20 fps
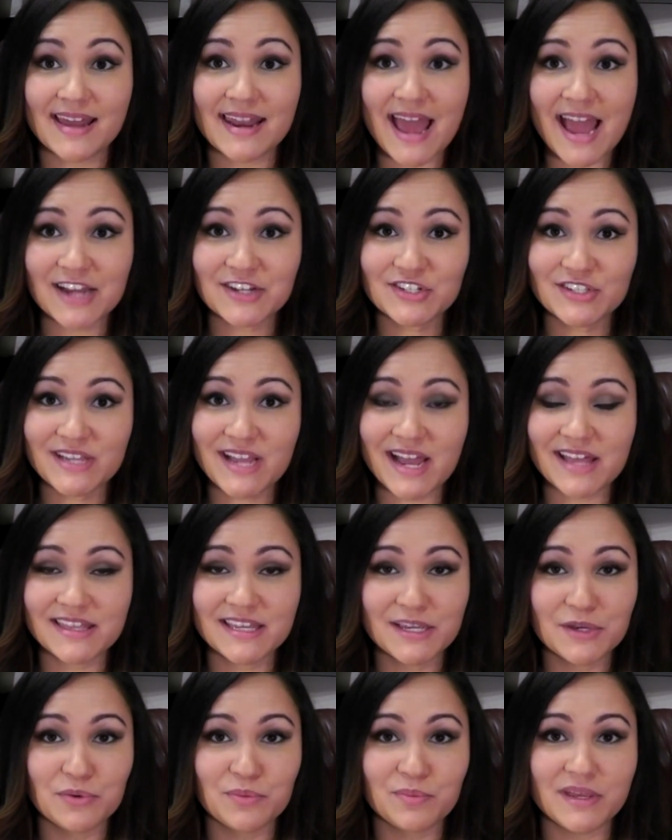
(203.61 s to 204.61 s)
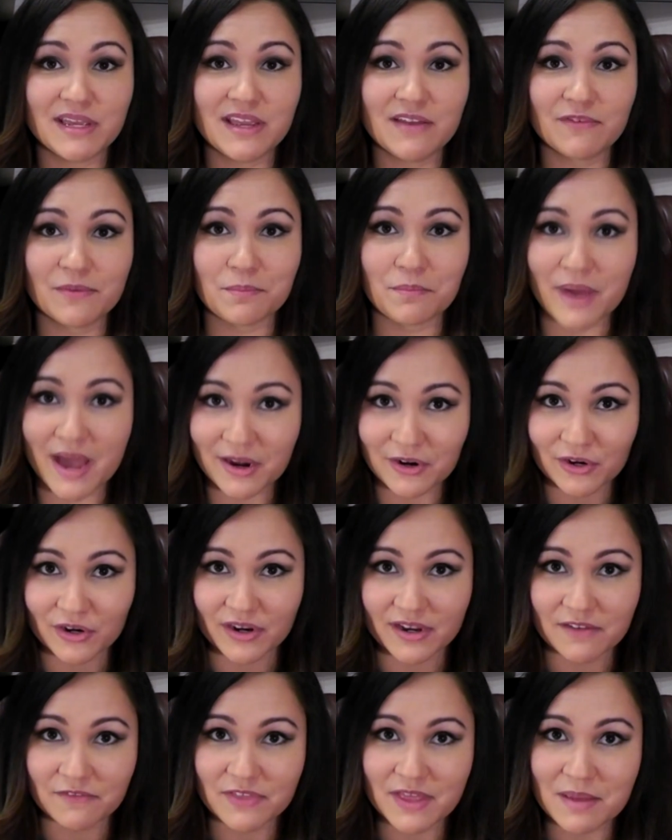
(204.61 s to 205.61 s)
And actually, I think it would be even
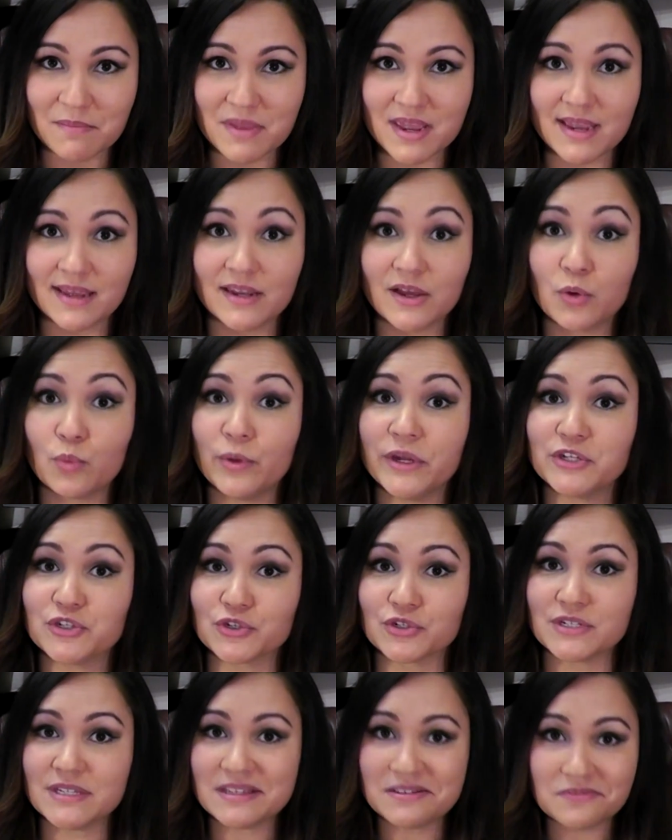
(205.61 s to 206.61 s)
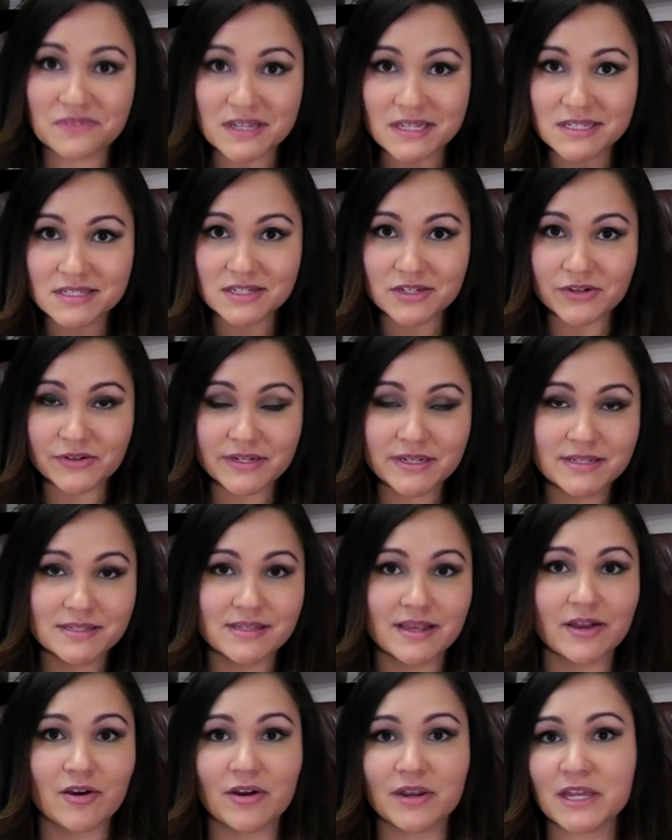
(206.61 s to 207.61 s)
better if they made a Witcher TV
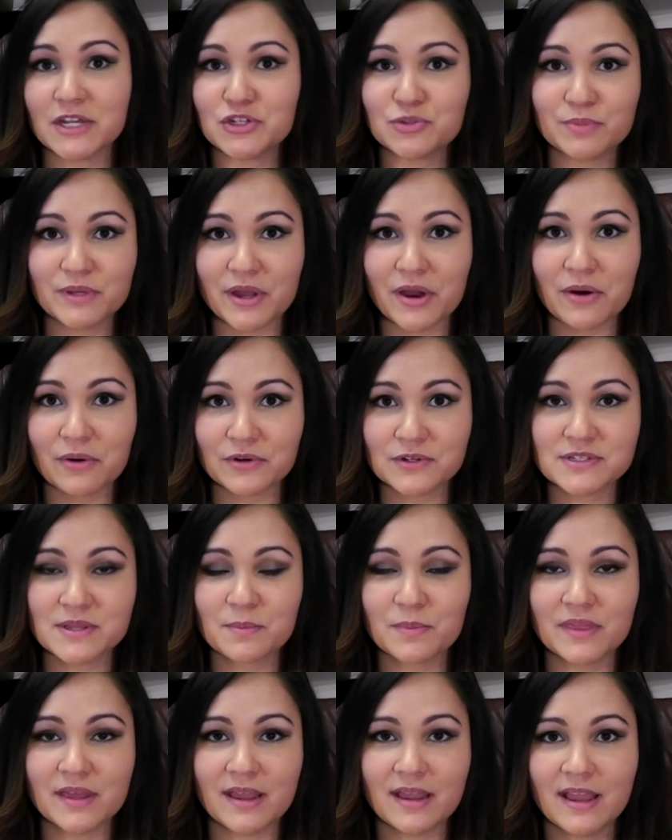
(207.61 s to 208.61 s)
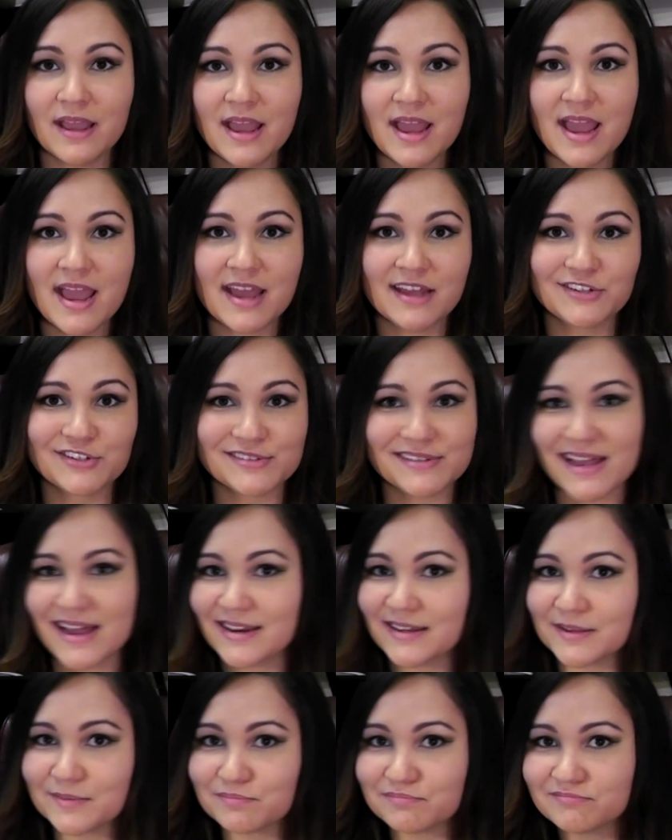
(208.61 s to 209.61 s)
series, like on HBO or something, and just
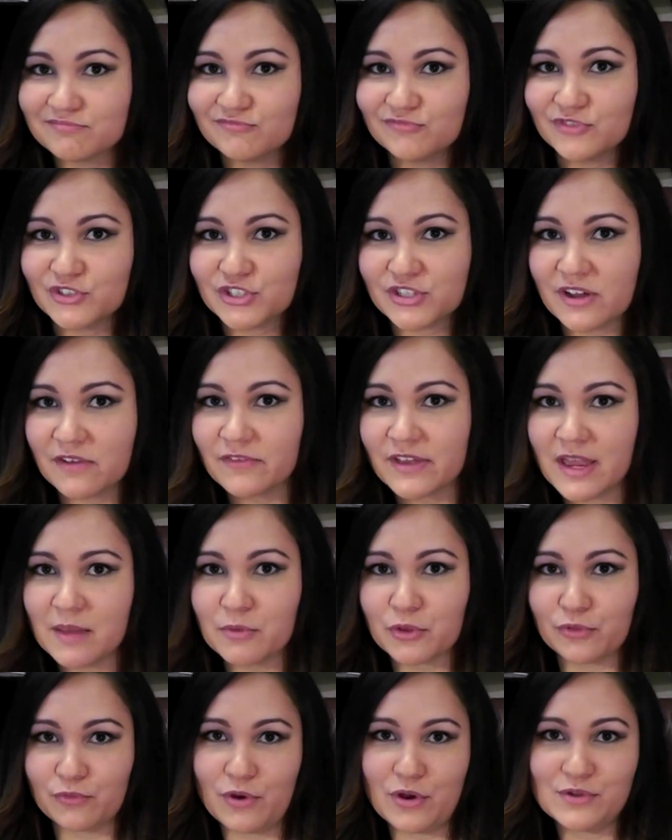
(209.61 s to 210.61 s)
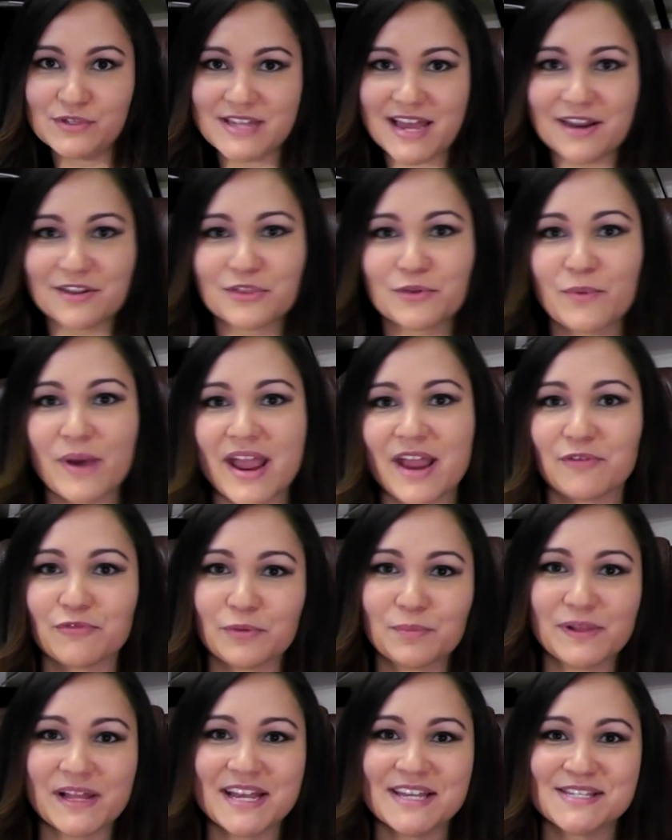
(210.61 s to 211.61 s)
kind of shove Game of Thrones out of the way and
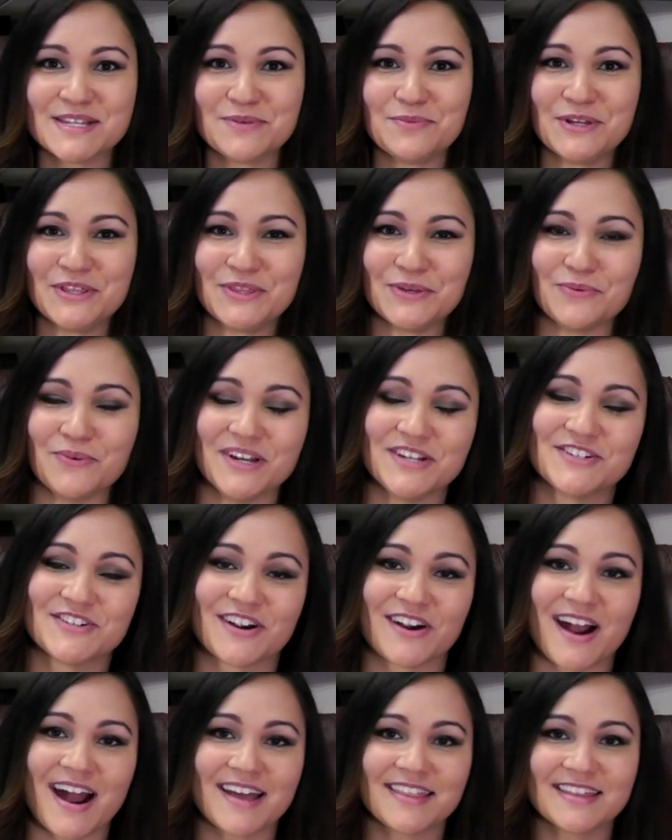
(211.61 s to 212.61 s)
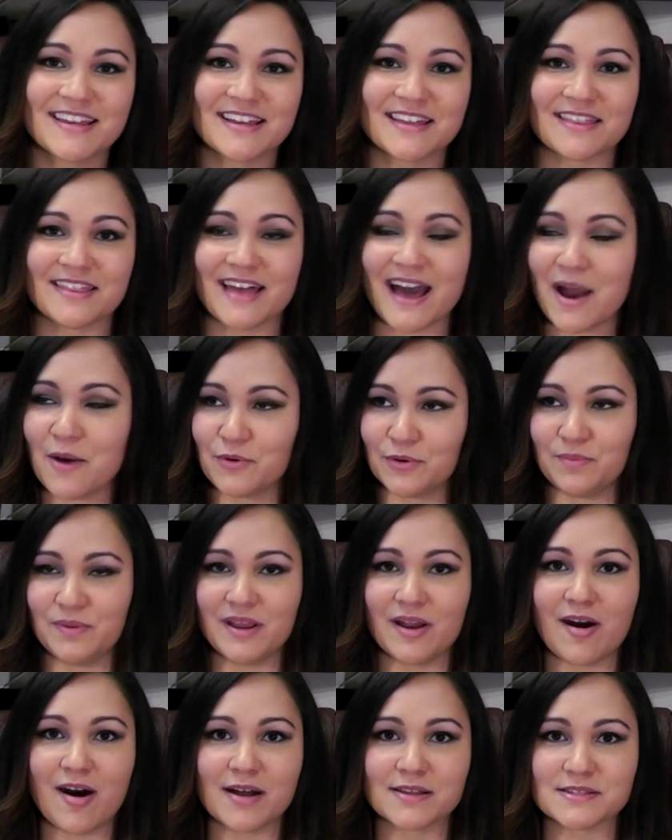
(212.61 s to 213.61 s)
replace it with The Witcher. I think that would
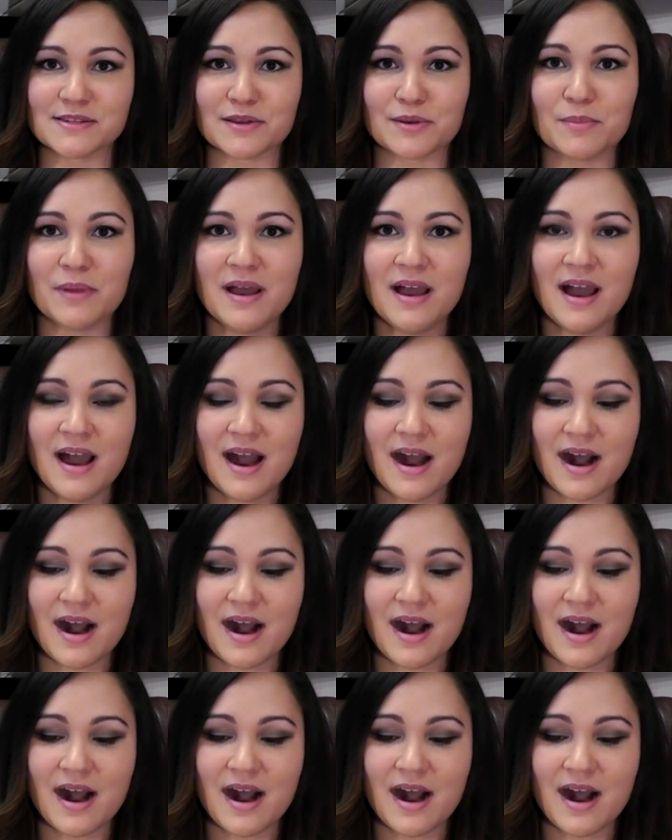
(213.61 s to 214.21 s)
be awesome.